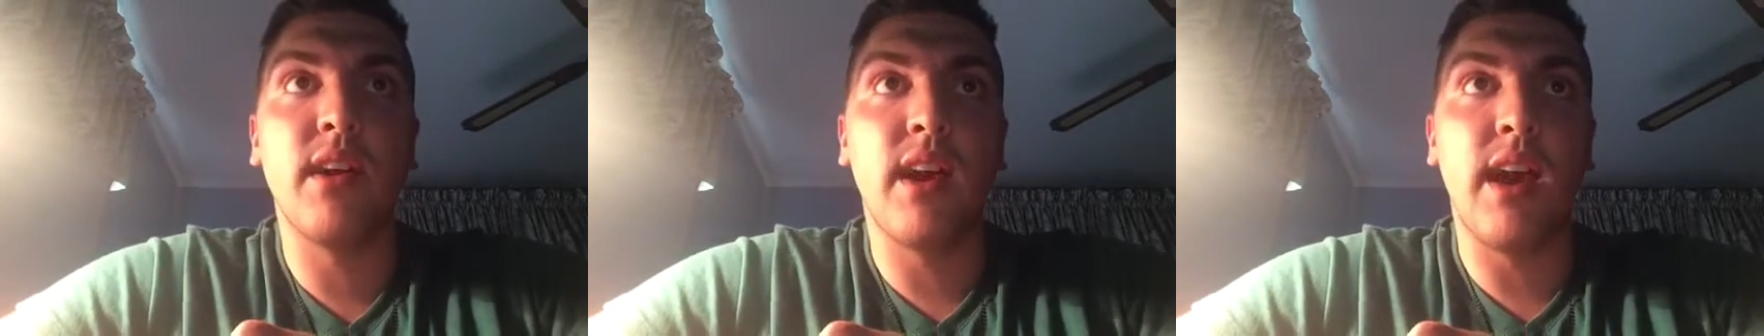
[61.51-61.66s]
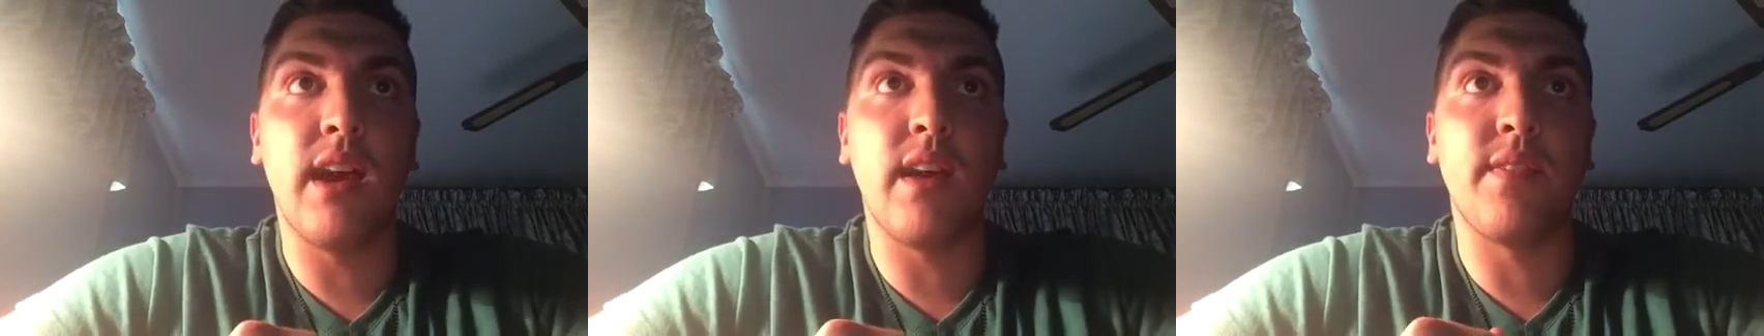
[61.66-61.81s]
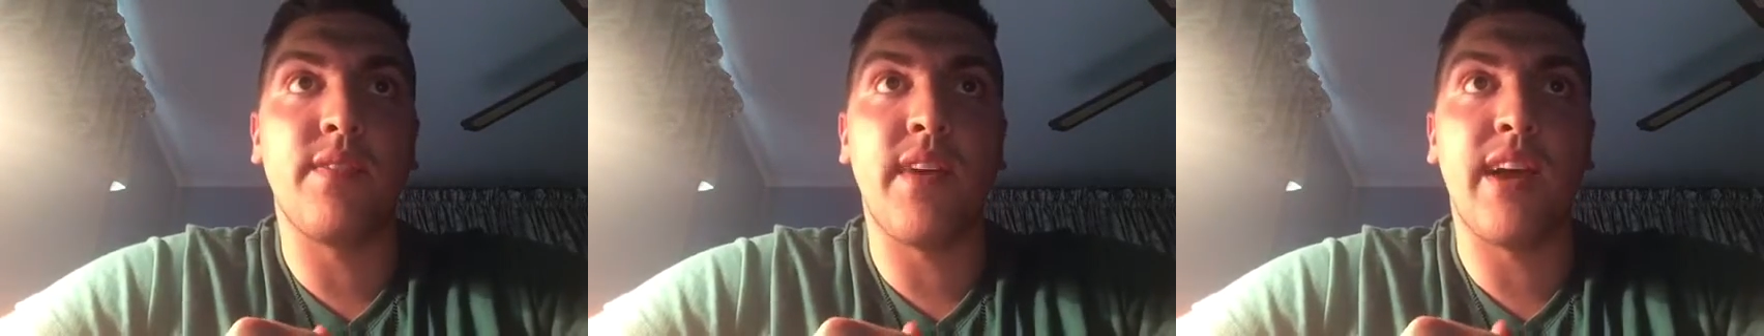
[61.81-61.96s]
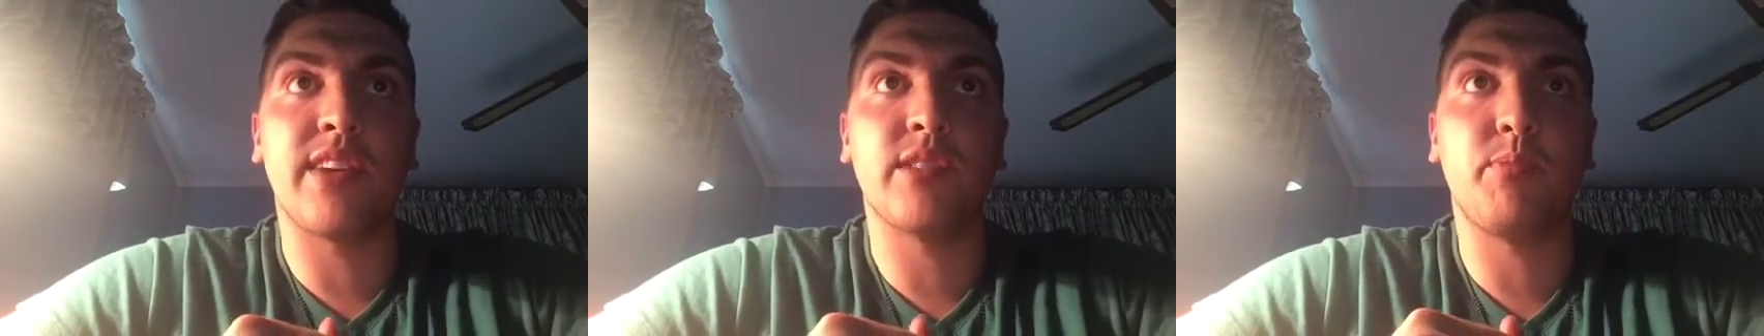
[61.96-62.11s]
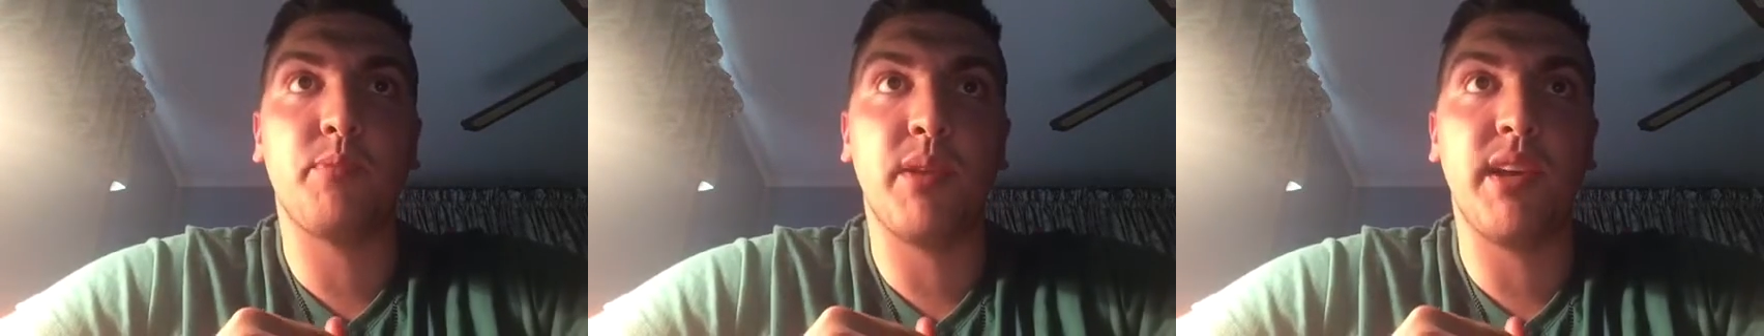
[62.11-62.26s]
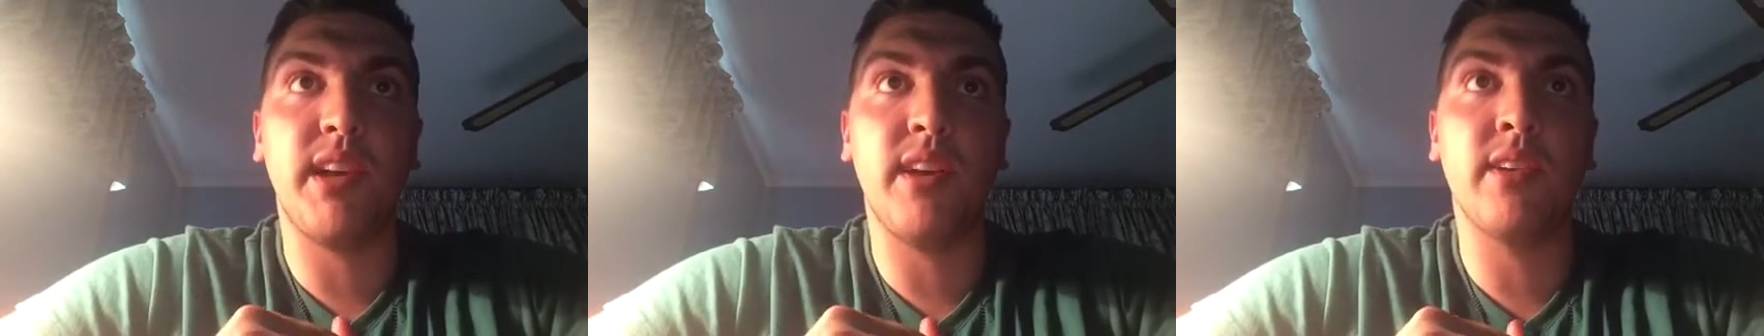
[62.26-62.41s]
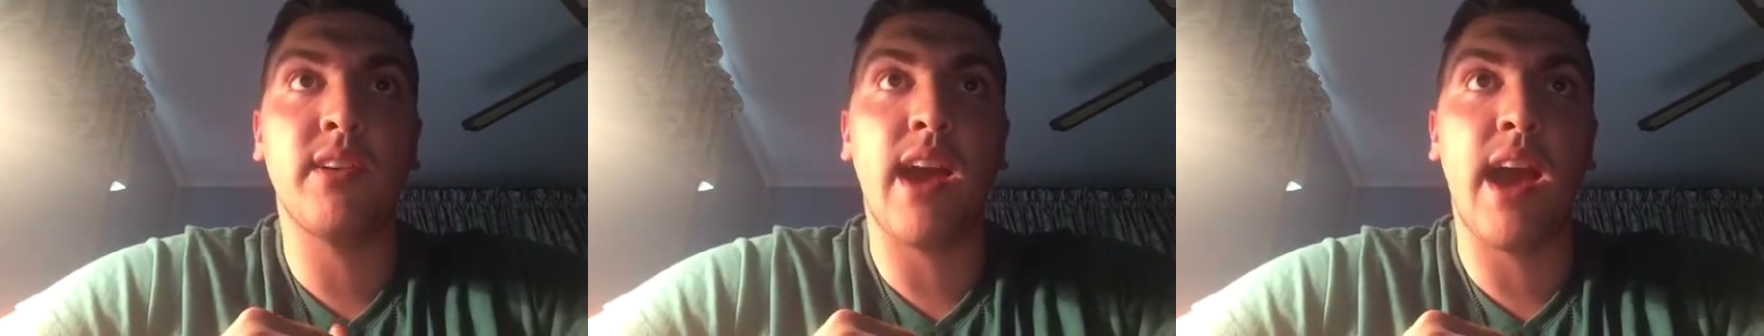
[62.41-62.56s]
It affects
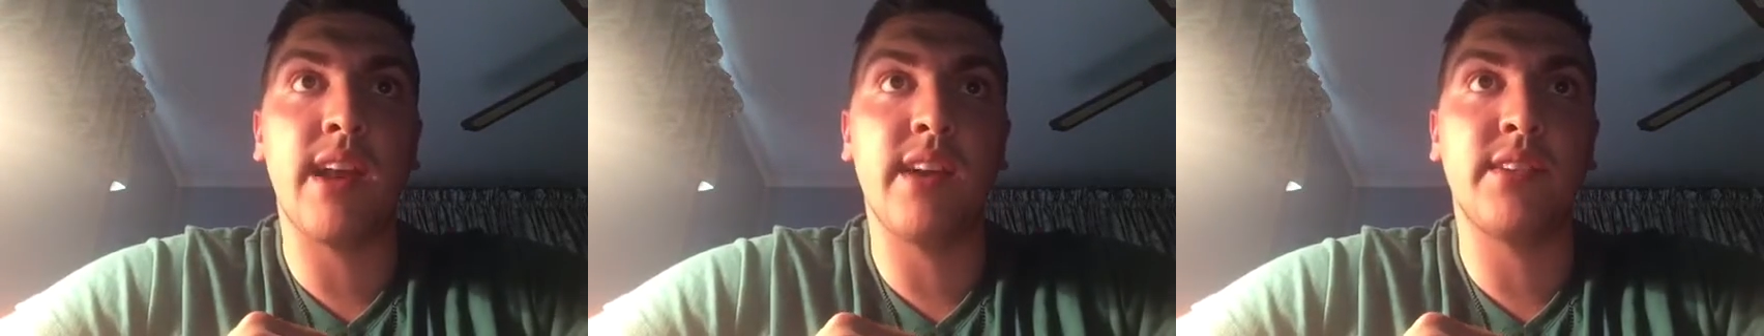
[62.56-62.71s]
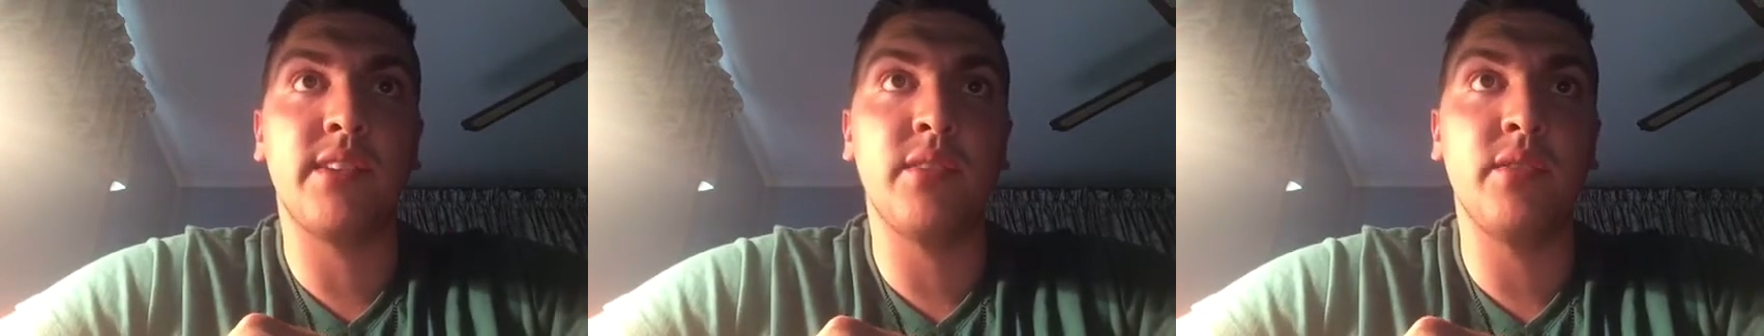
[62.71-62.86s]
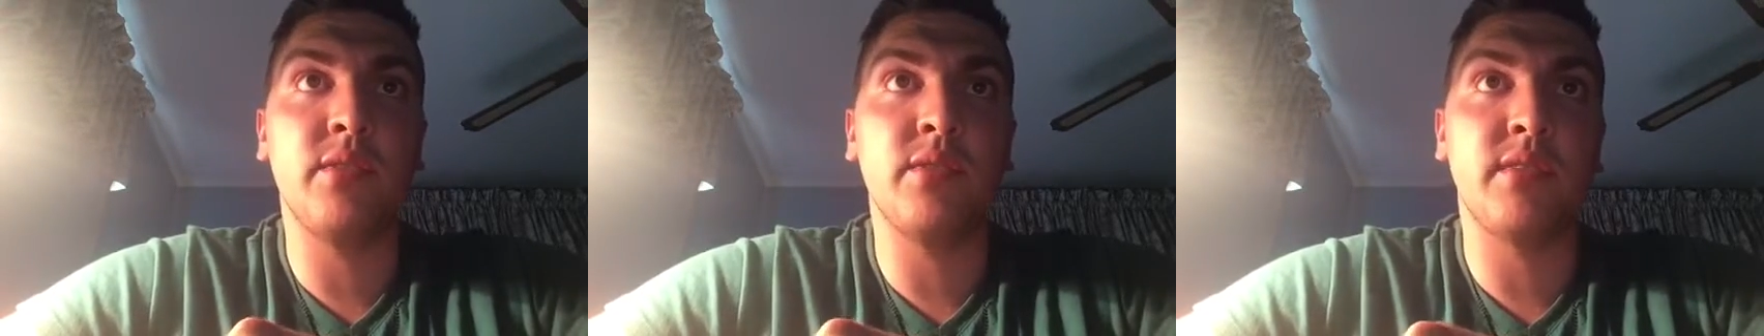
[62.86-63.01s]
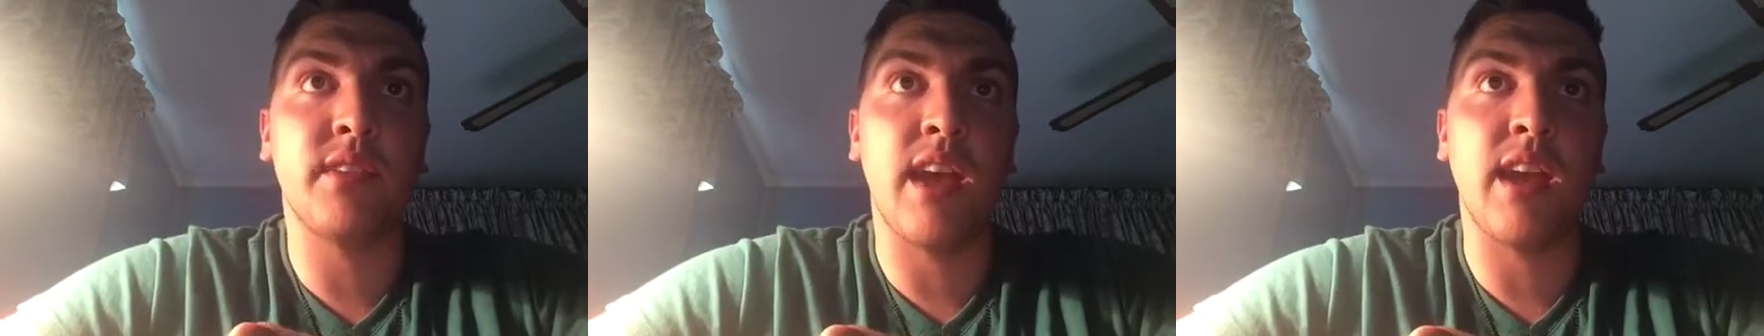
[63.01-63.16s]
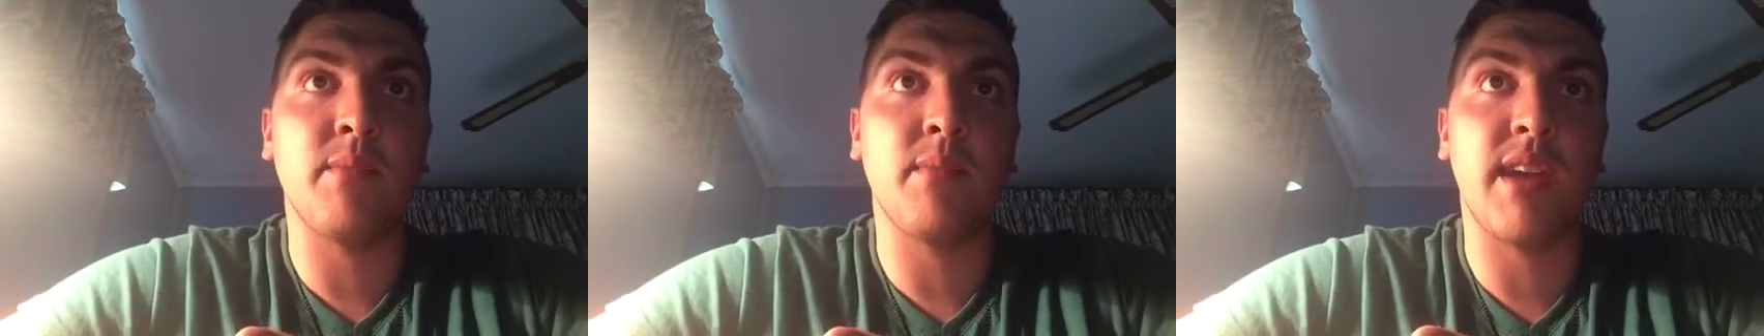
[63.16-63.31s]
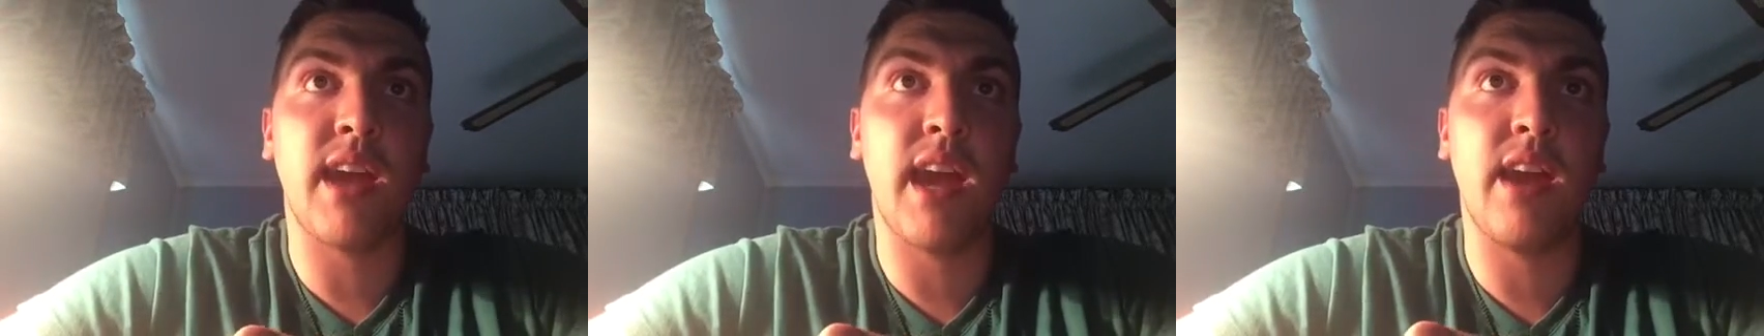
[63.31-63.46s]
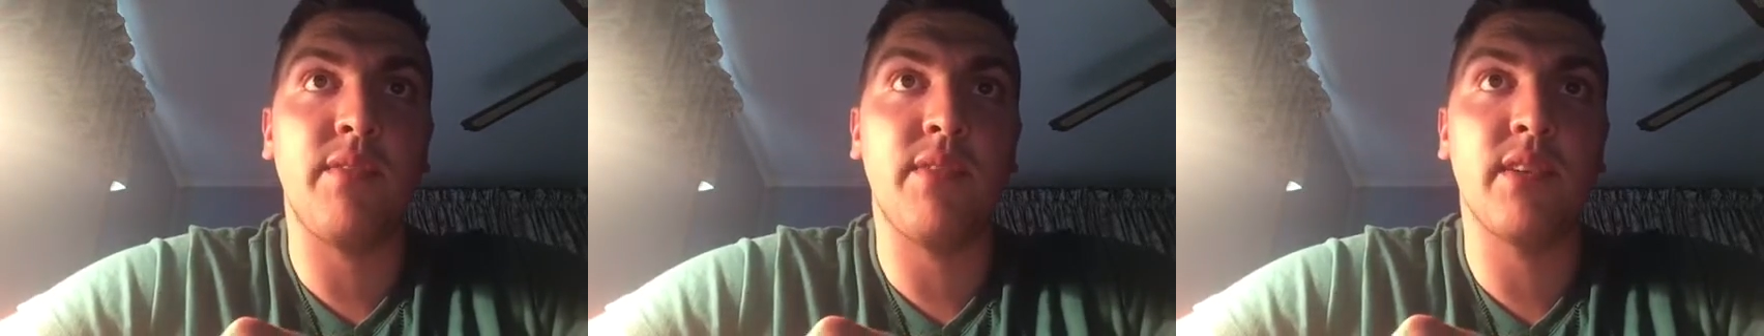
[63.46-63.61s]
peer attitudes and
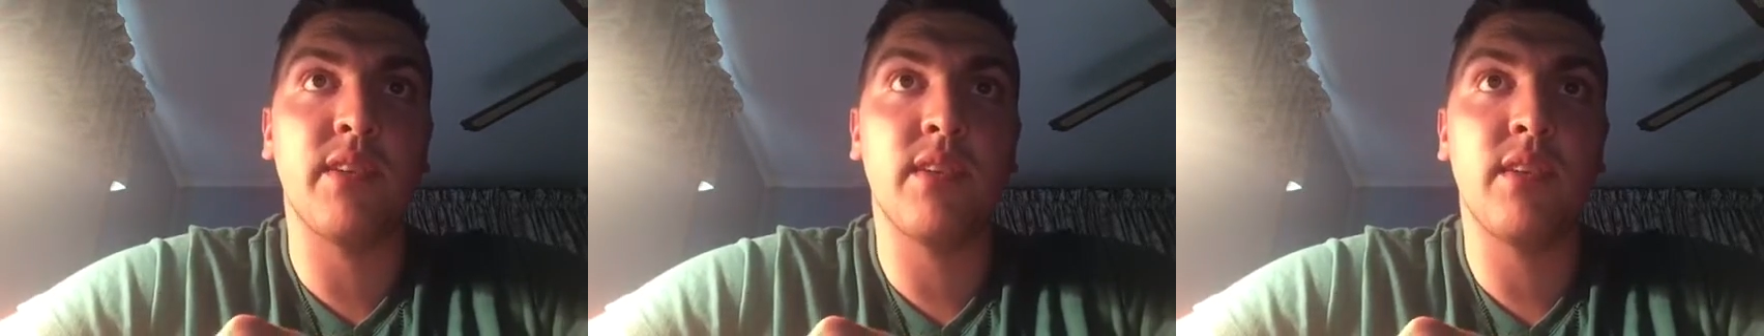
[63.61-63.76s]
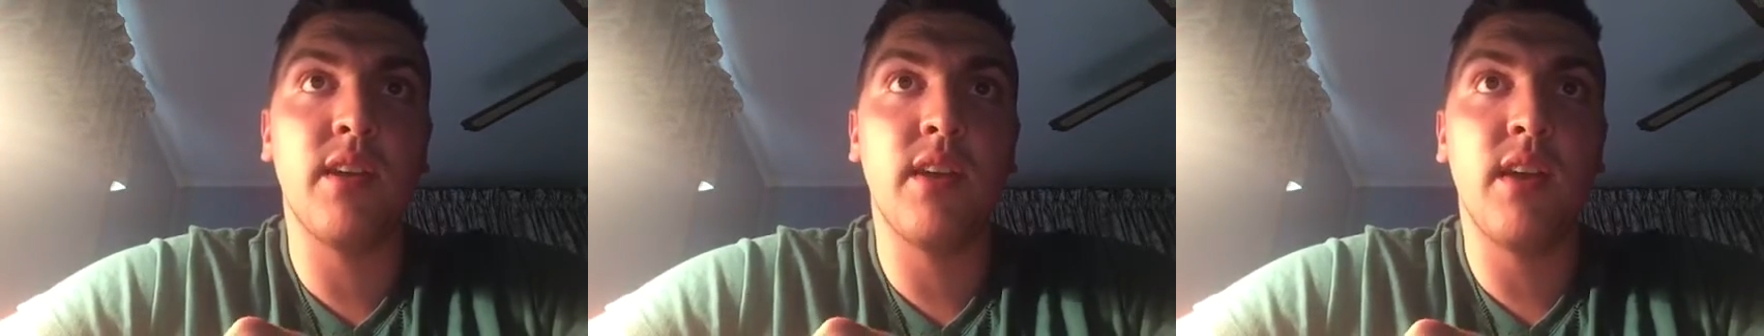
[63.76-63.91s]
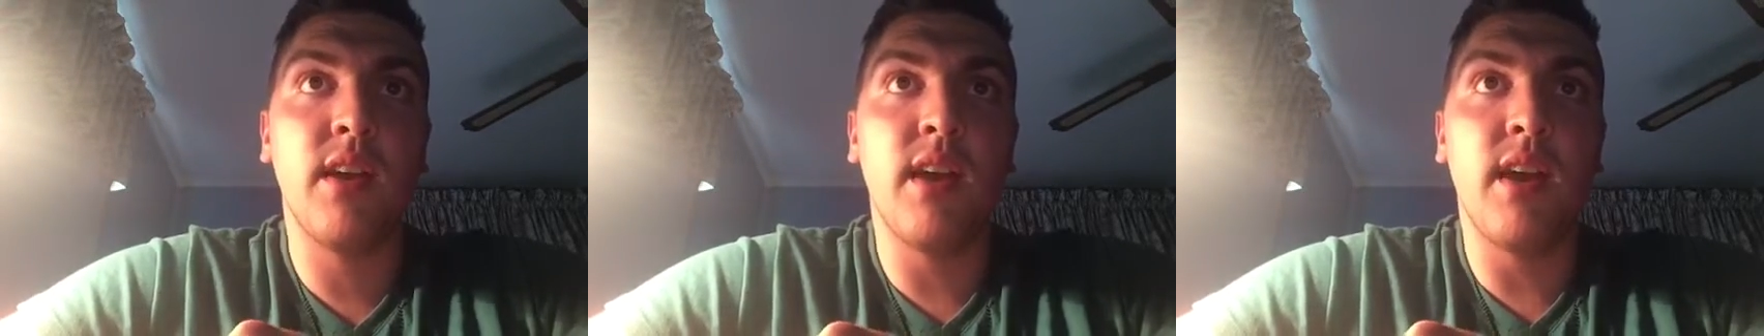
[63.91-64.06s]
behavior,